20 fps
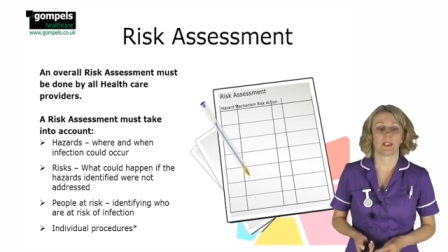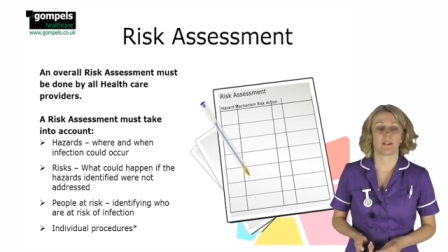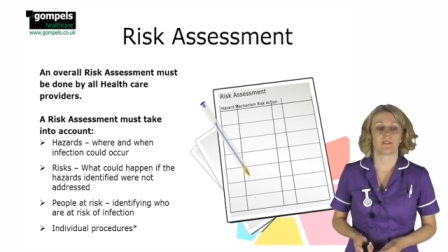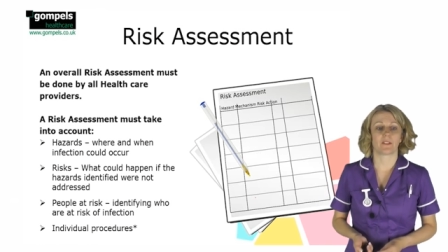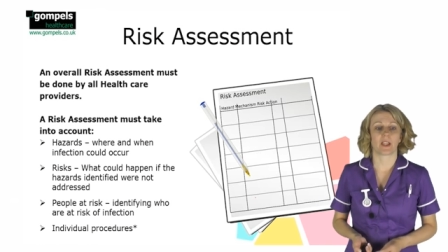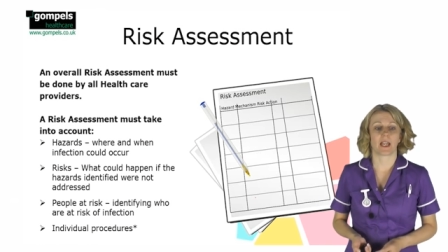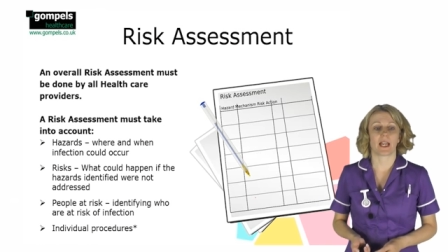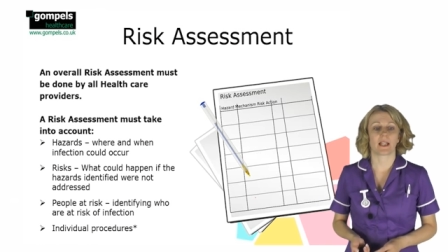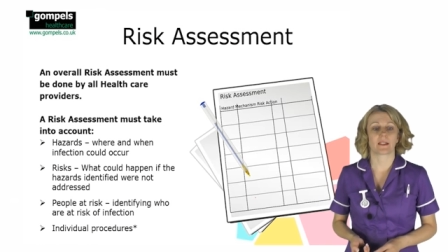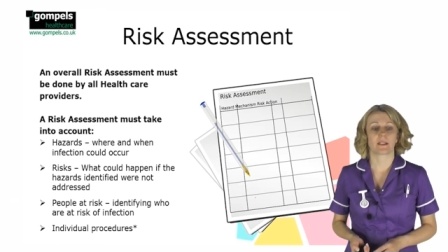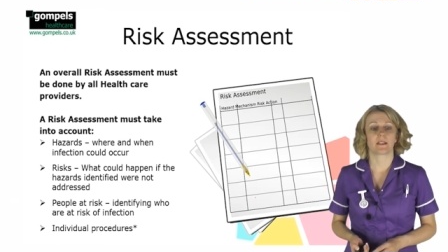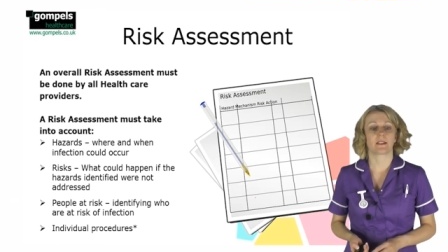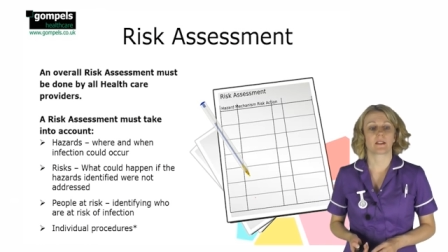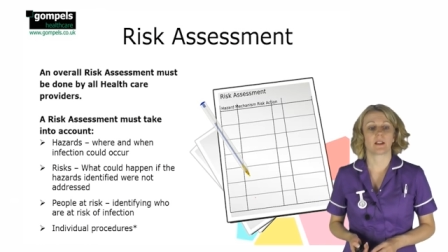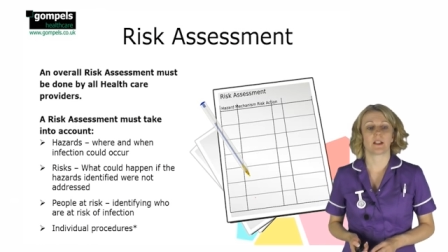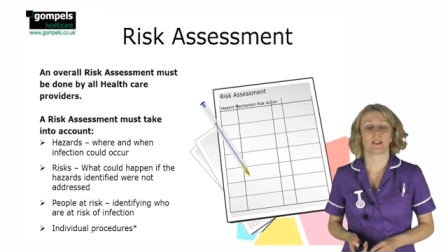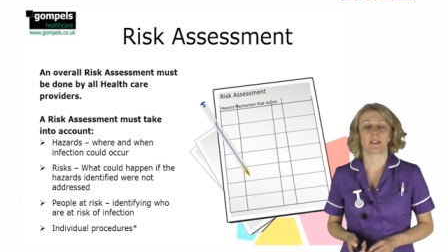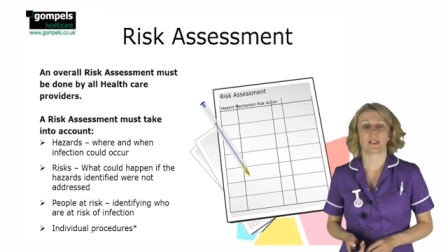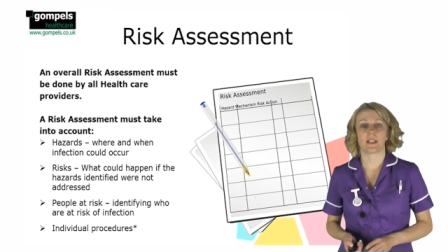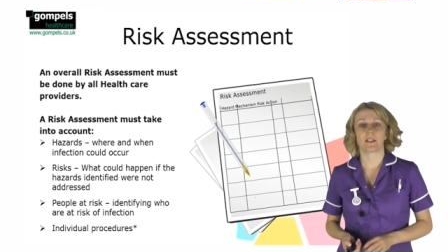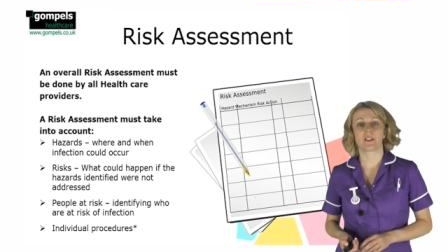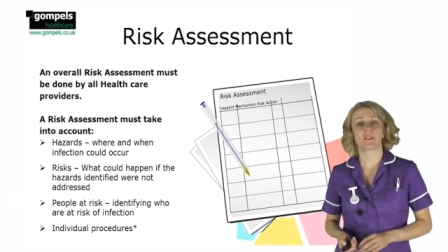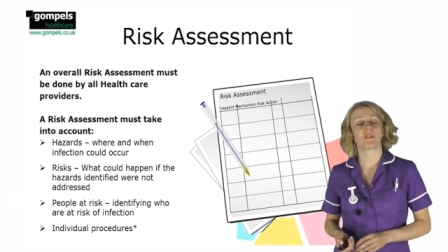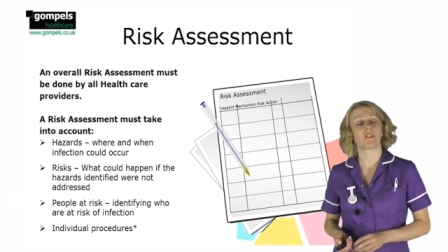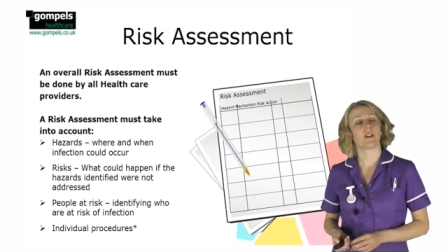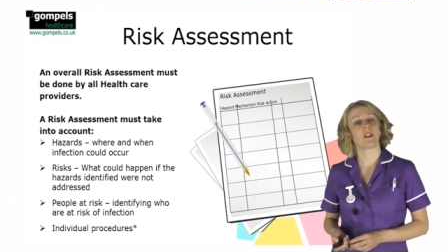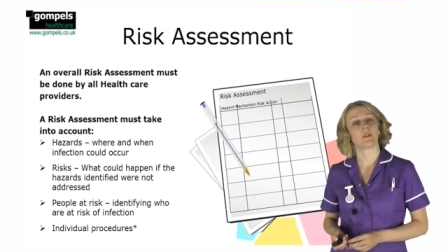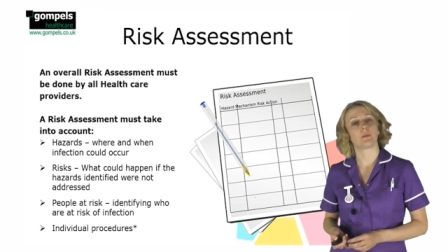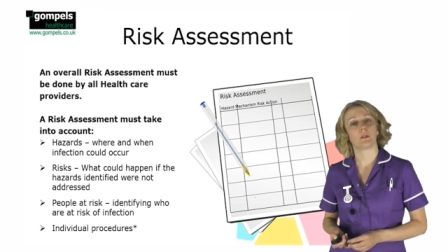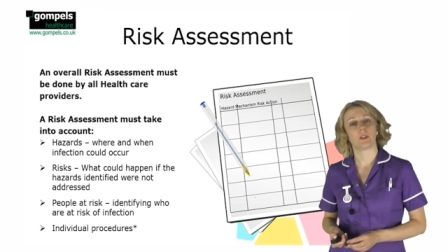if the hazards
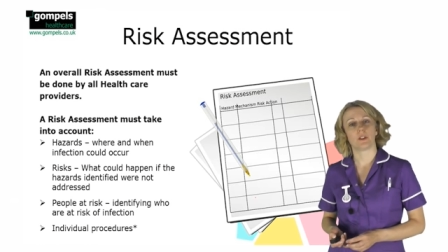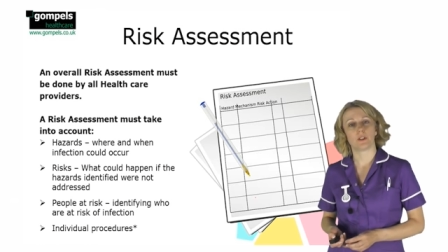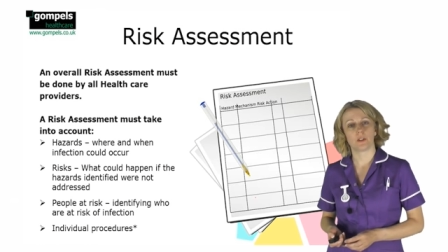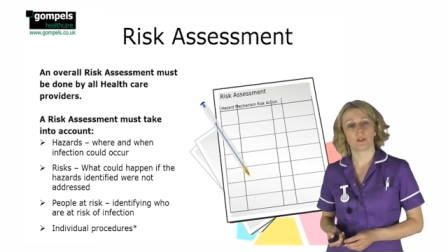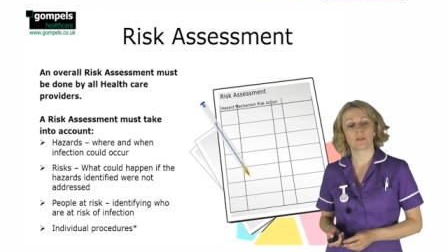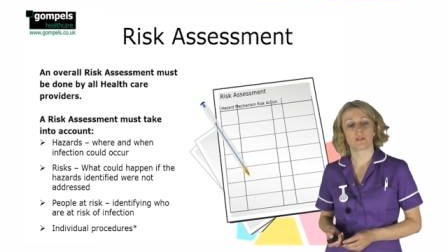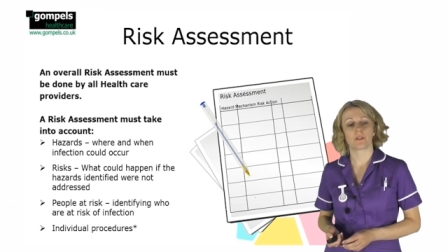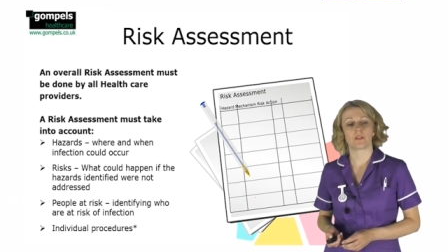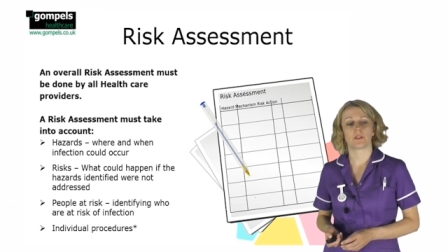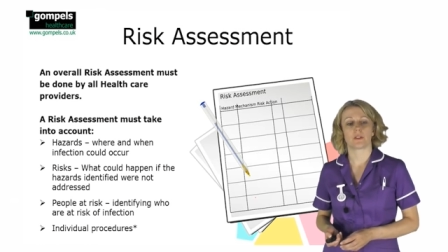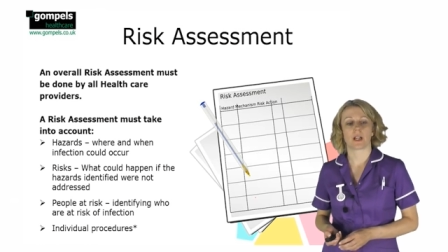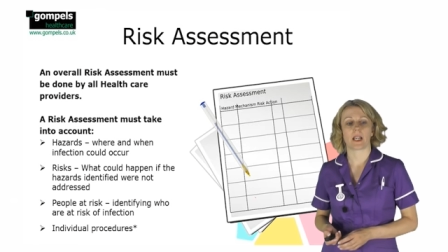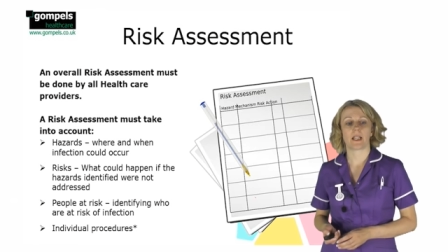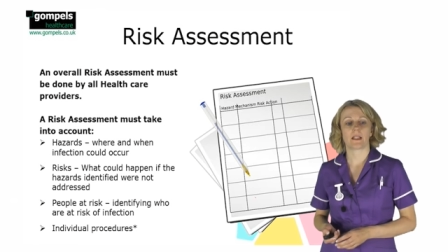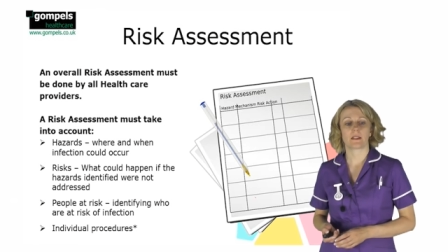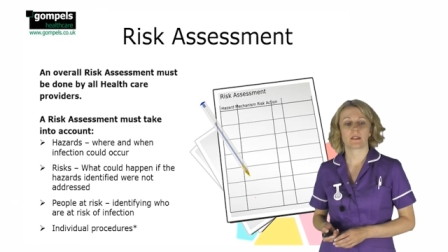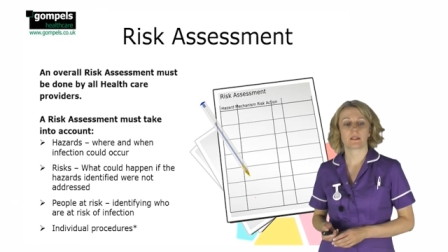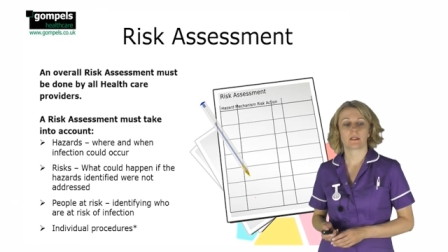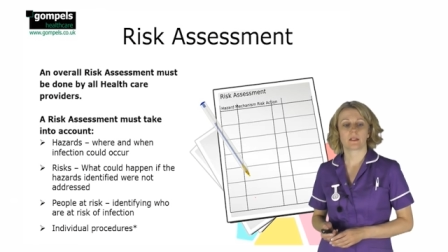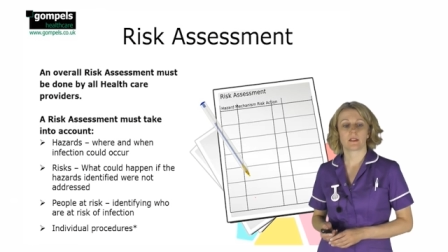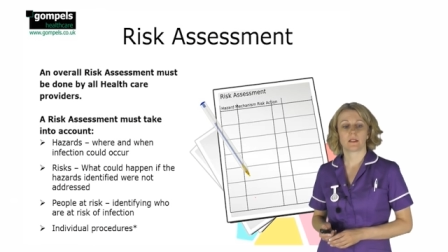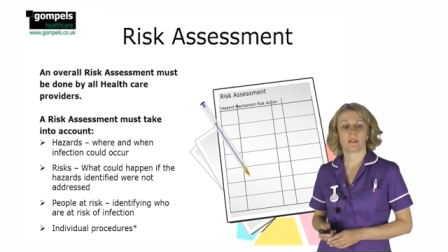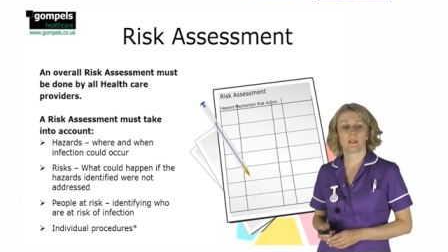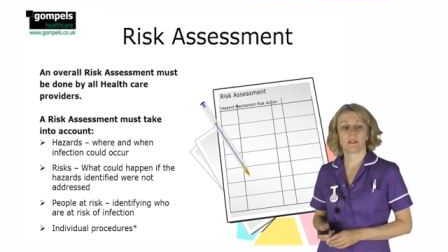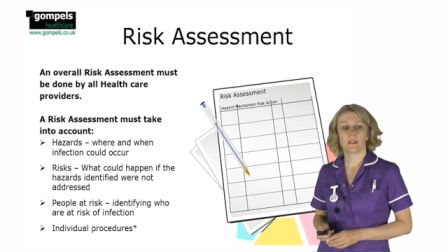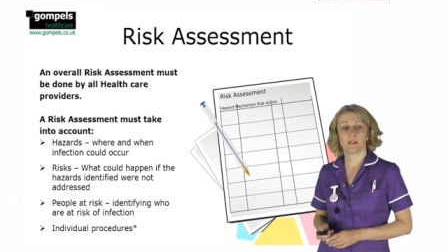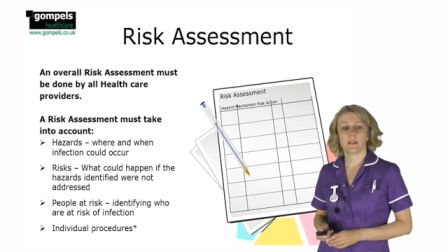identified were not addressed.